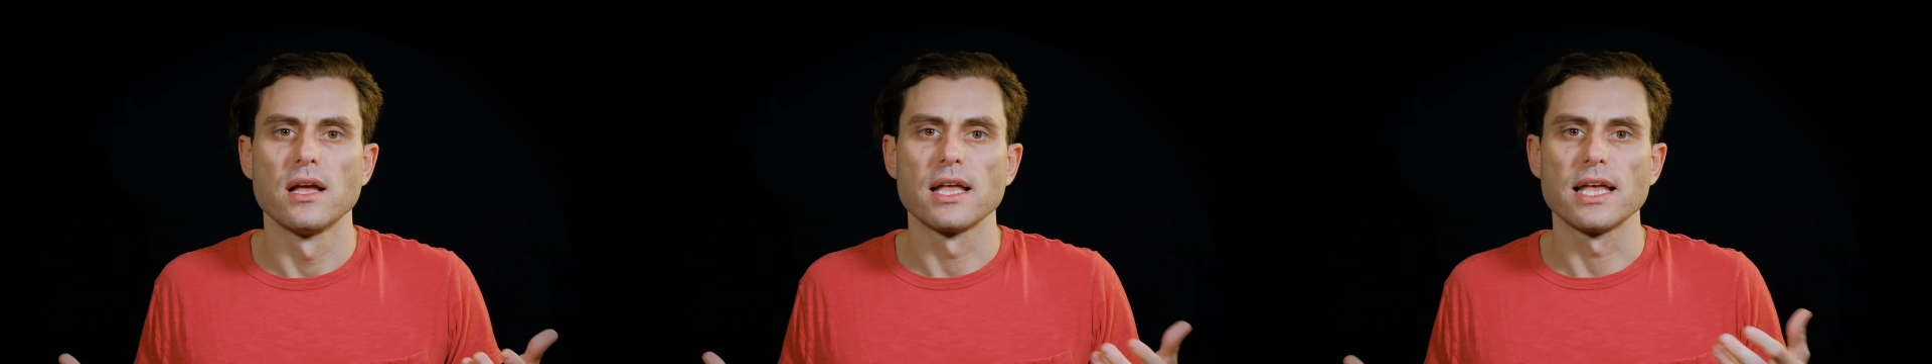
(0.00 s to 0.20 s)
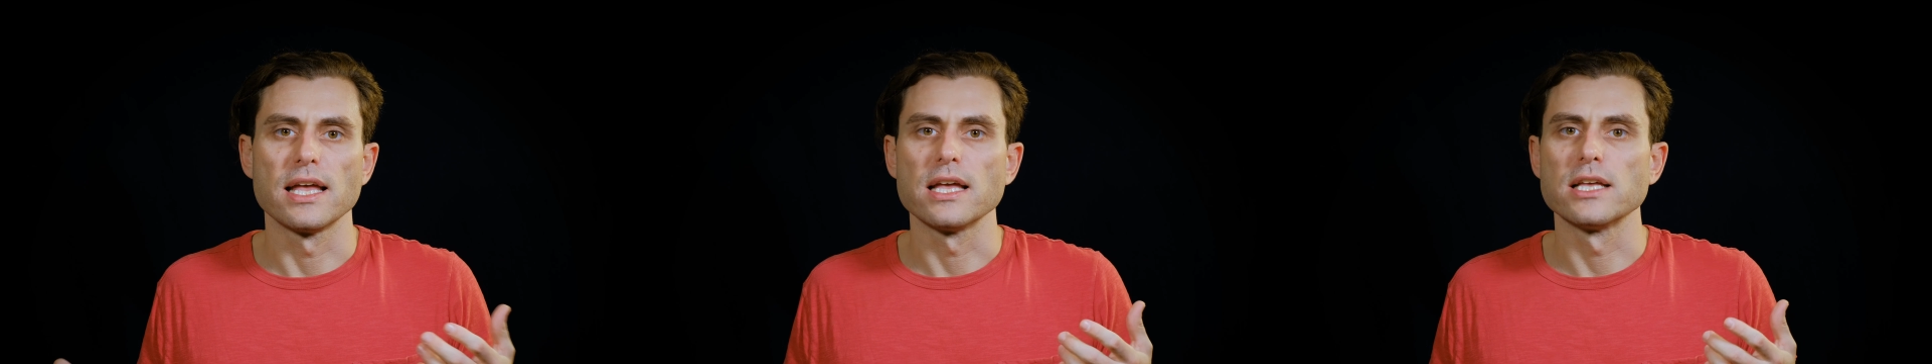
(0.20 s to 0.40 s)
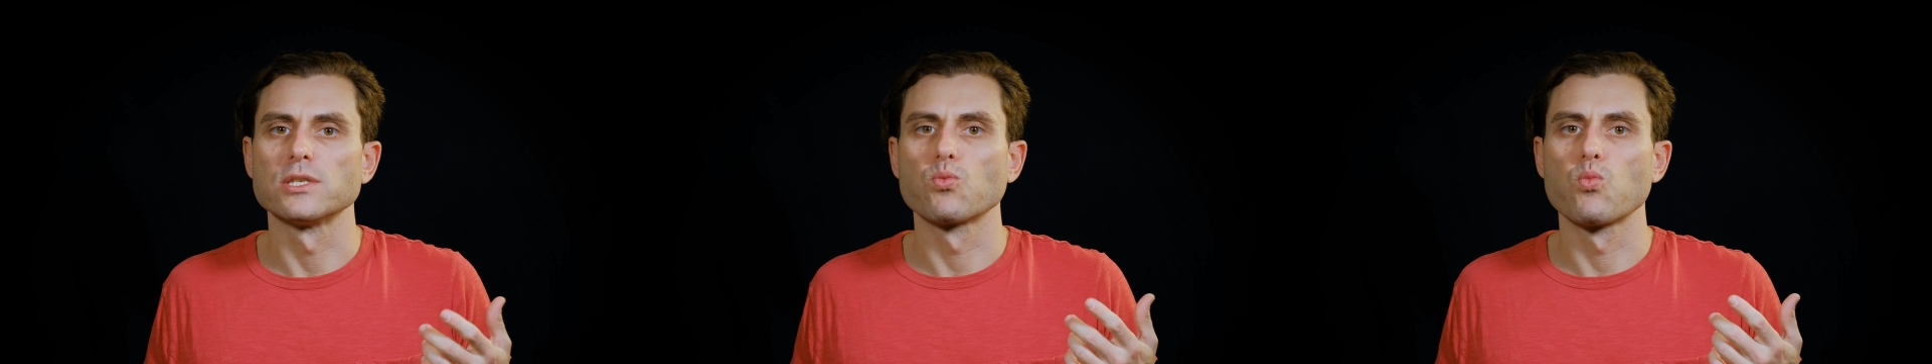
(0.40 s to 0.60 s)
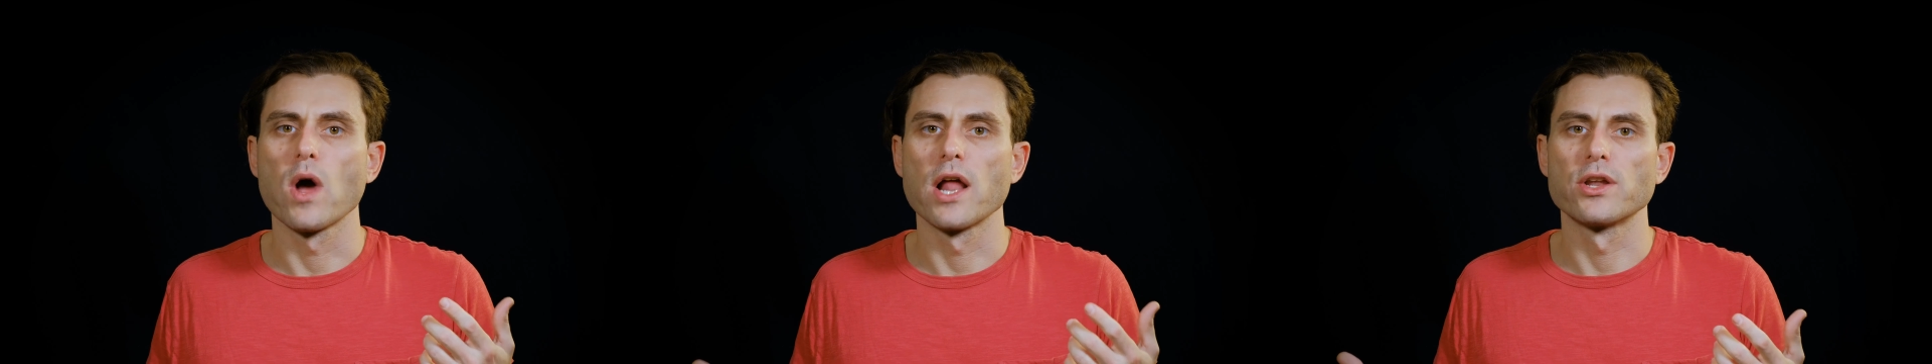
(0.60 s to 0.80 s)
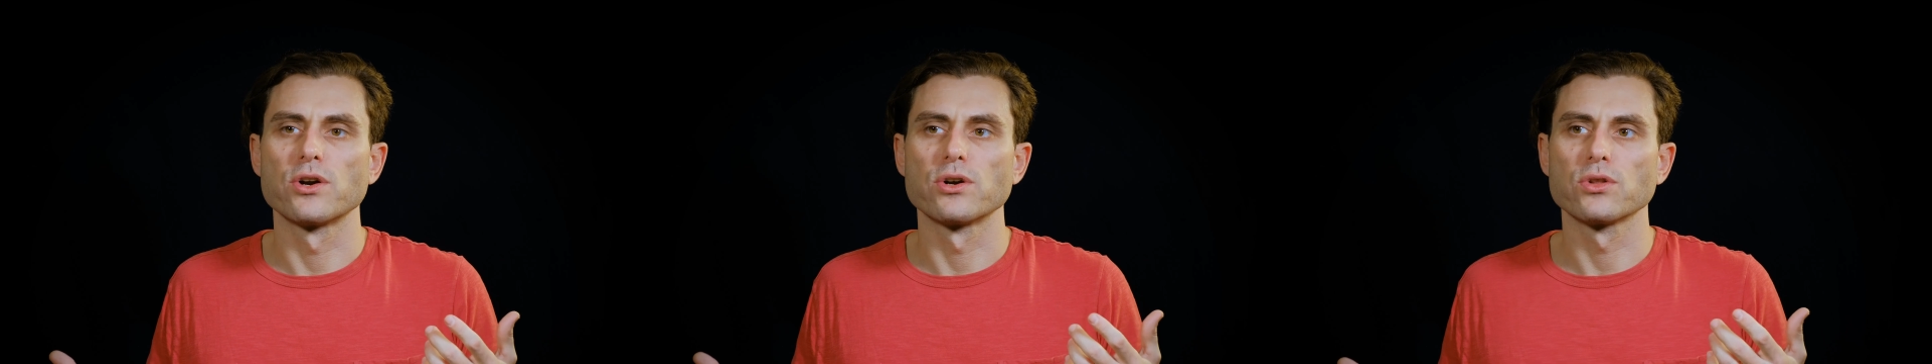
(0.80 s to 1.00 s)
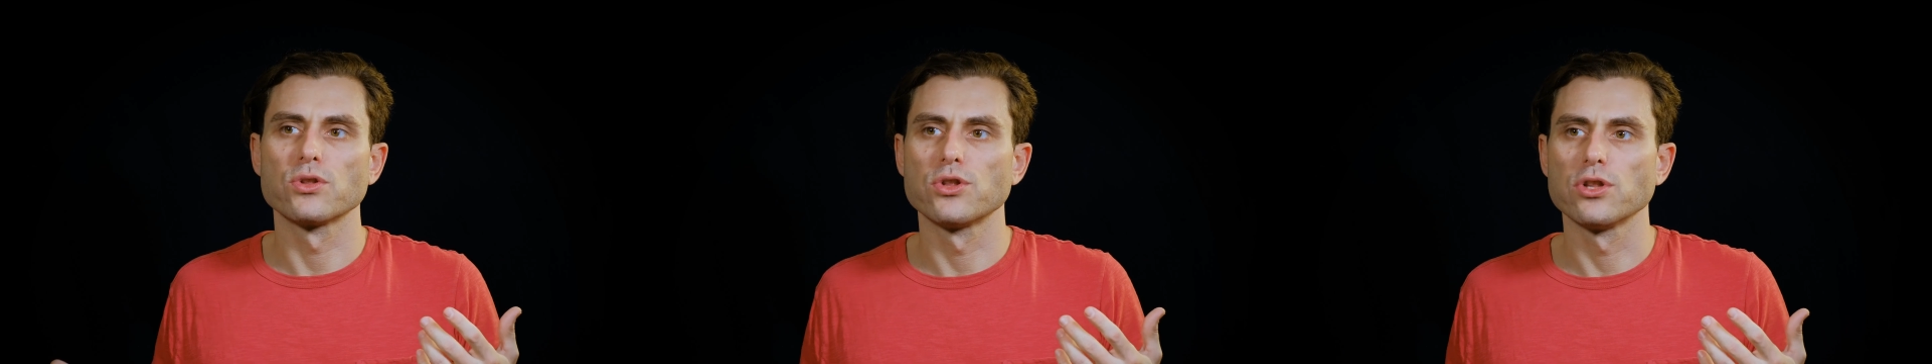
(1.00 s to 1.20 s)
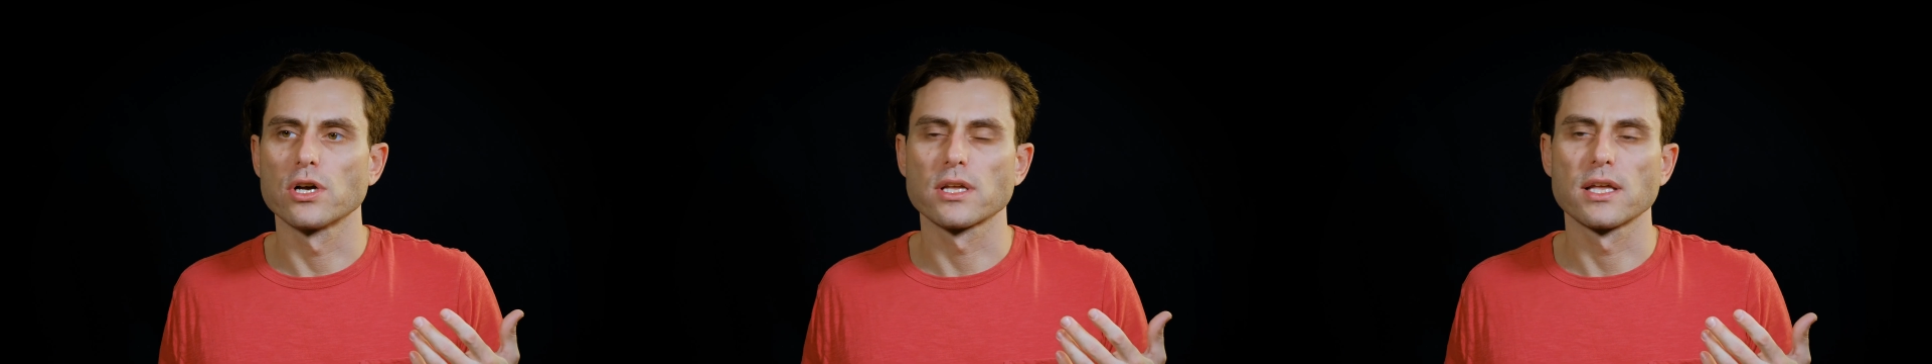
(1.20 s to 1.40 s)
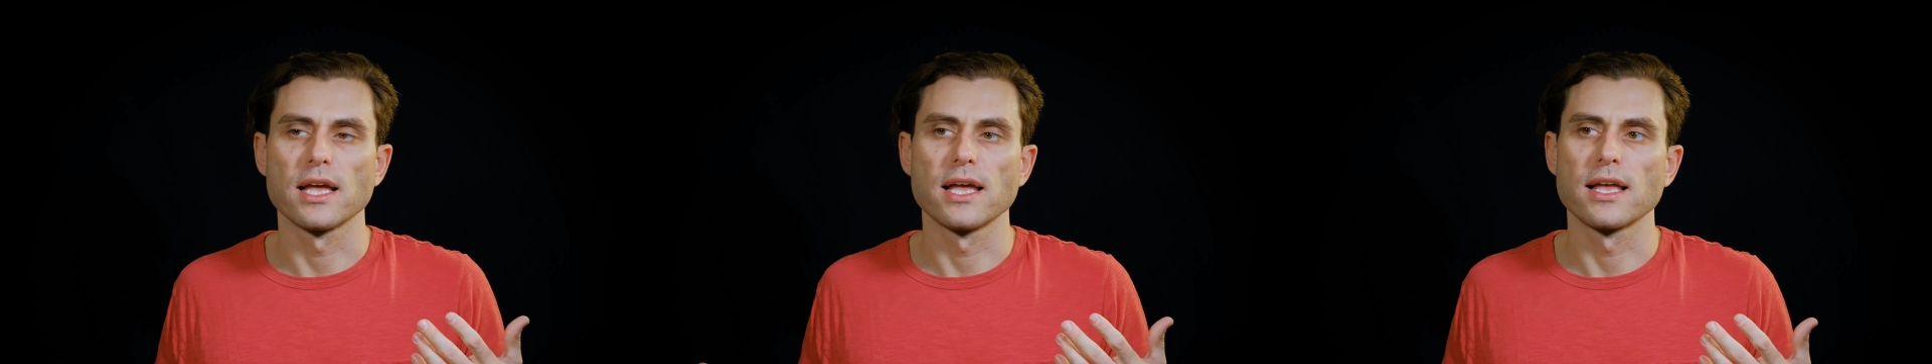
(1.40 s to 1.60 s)
is when you're
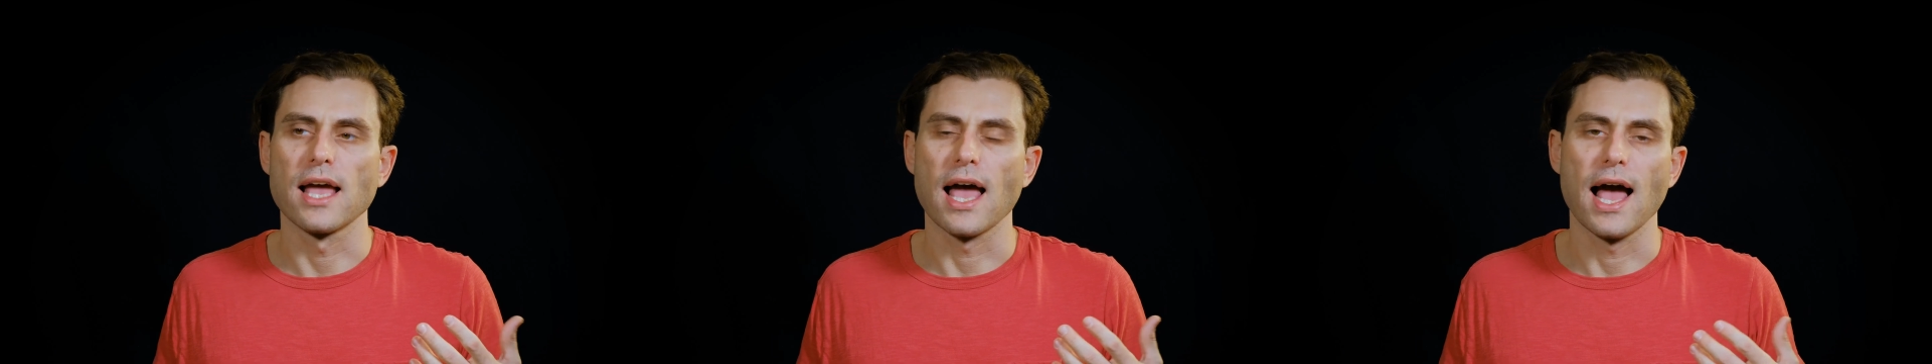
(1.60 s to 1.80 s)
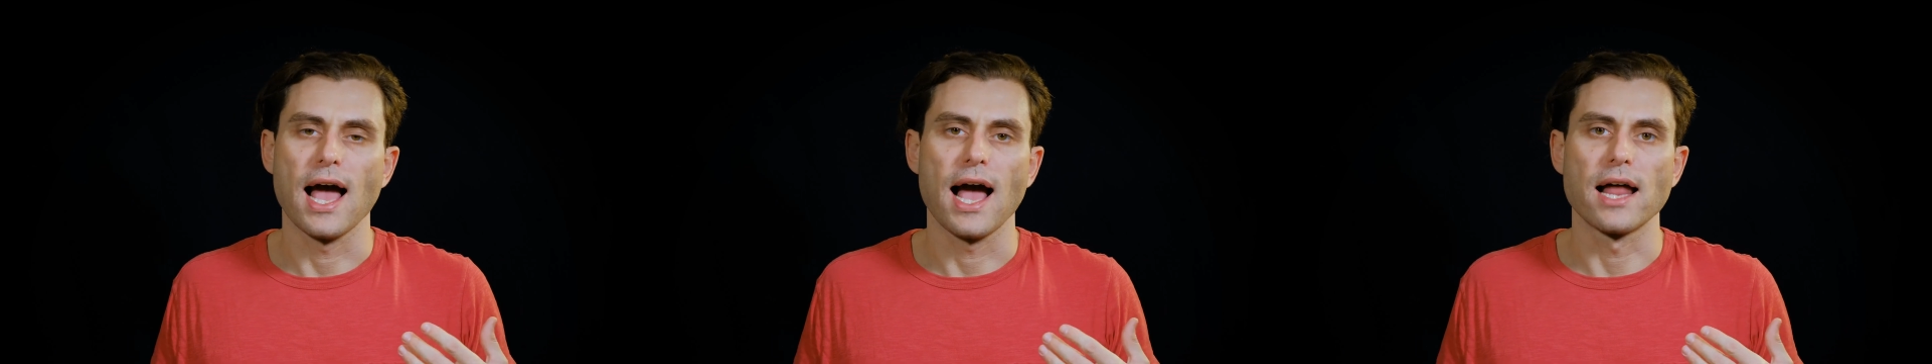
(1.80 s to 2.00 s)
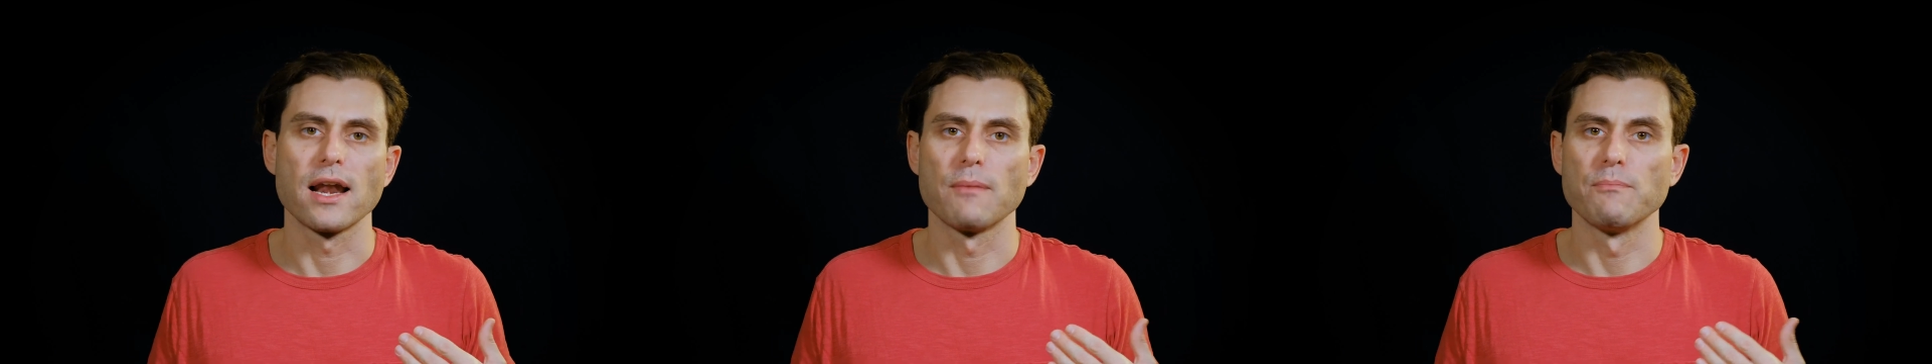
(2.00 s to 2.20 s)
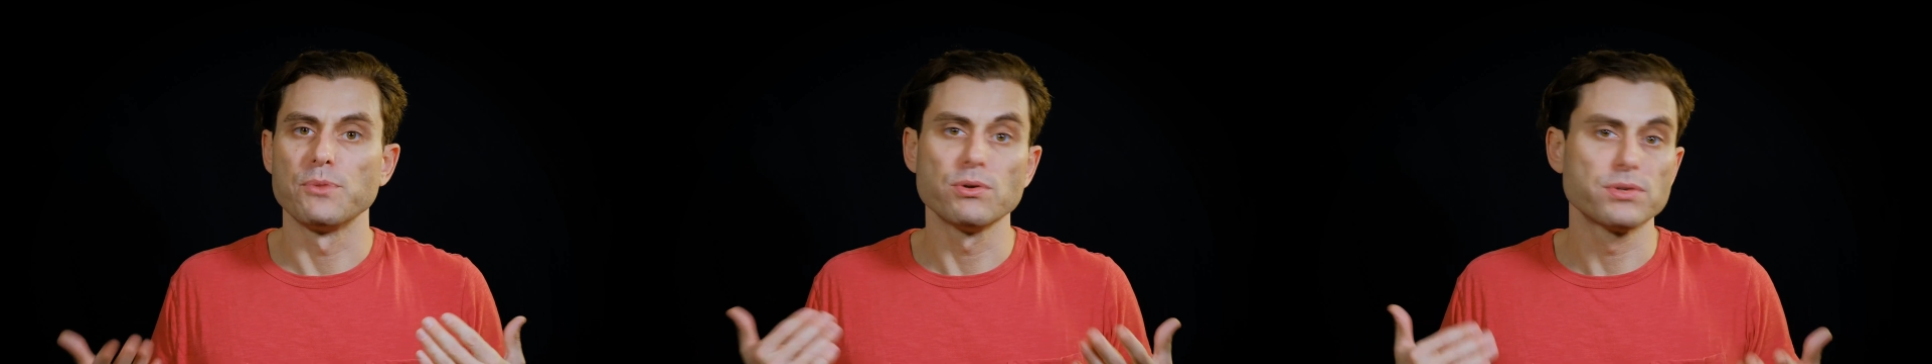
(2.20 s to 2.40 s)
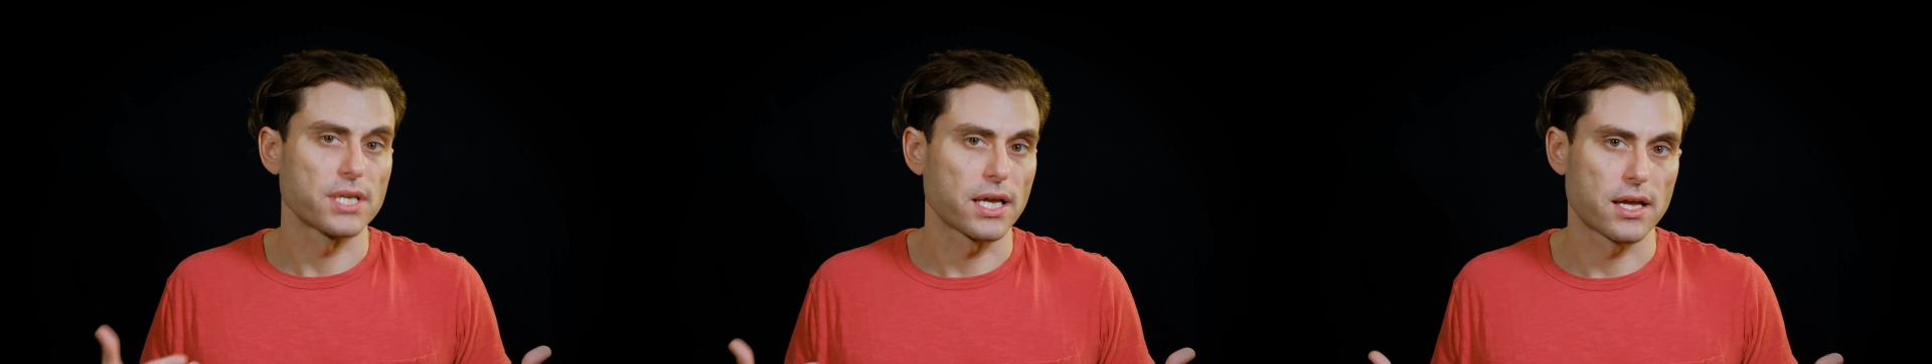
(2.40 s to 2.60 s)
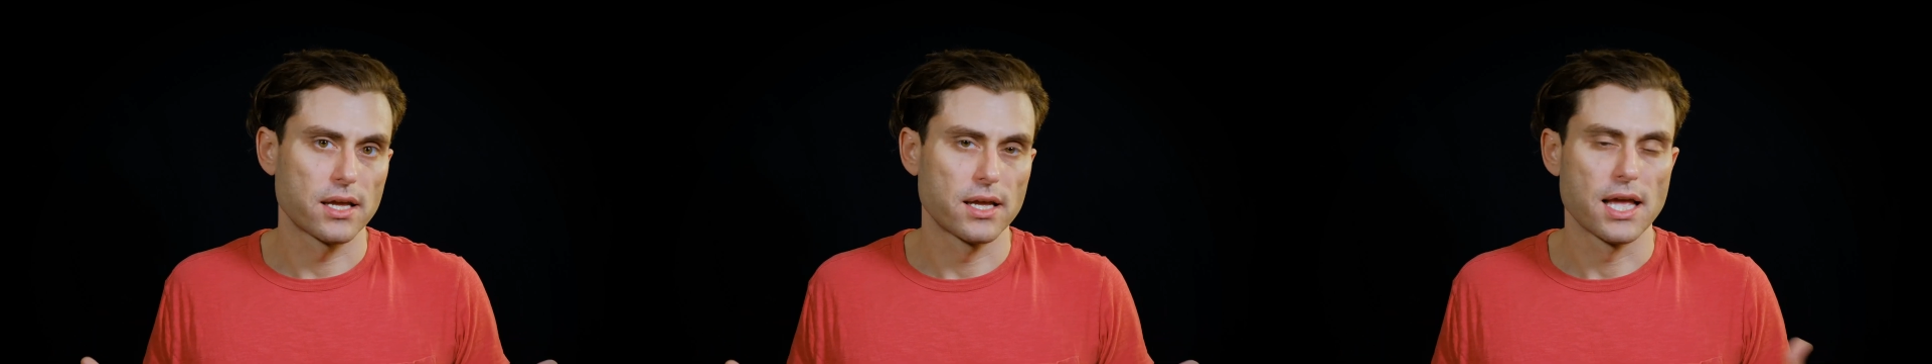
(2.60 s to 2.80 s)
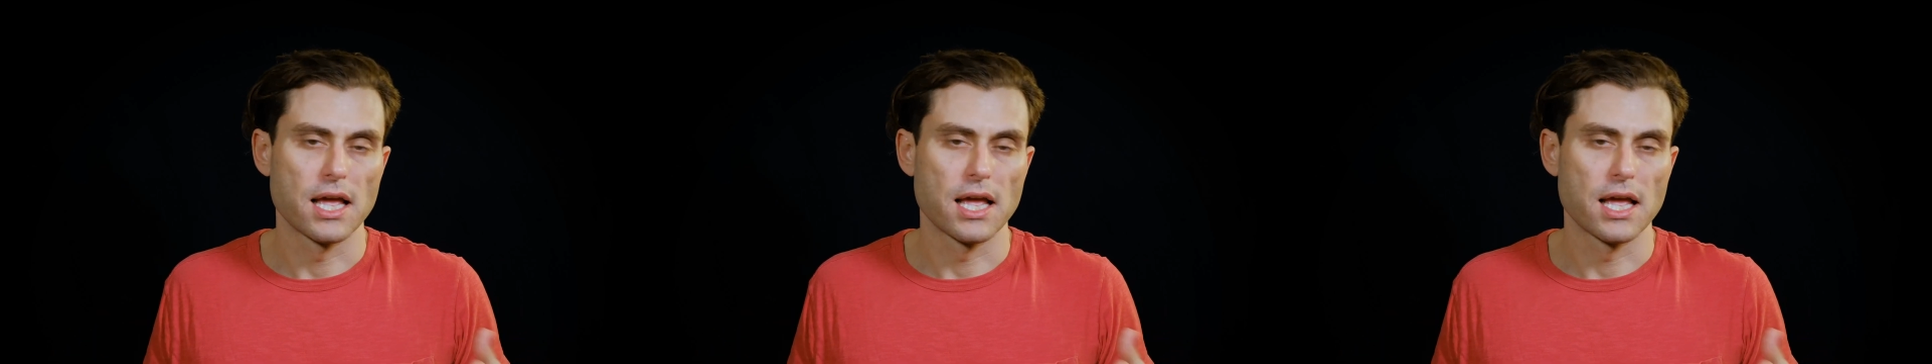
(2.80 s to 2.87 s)
looking at music.